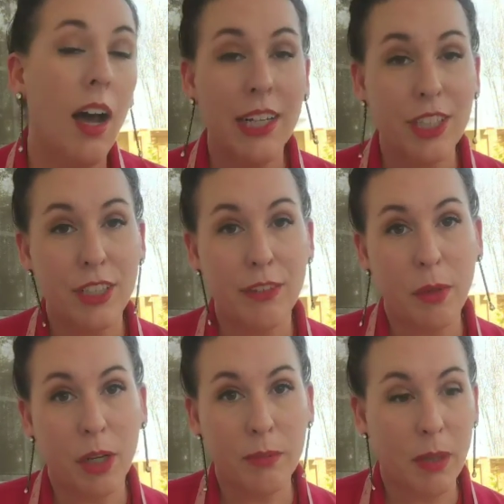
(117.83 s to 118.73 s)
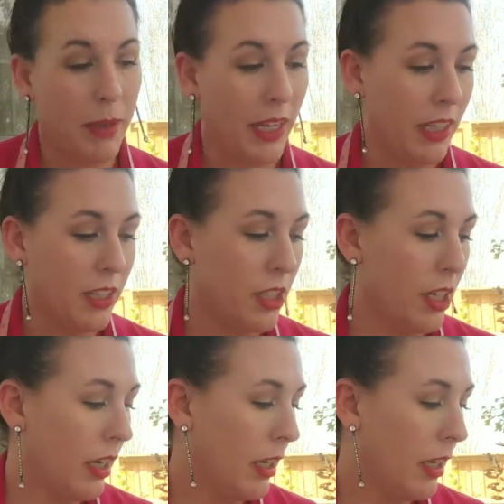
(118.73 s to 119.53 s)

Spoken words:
I should have marked my page.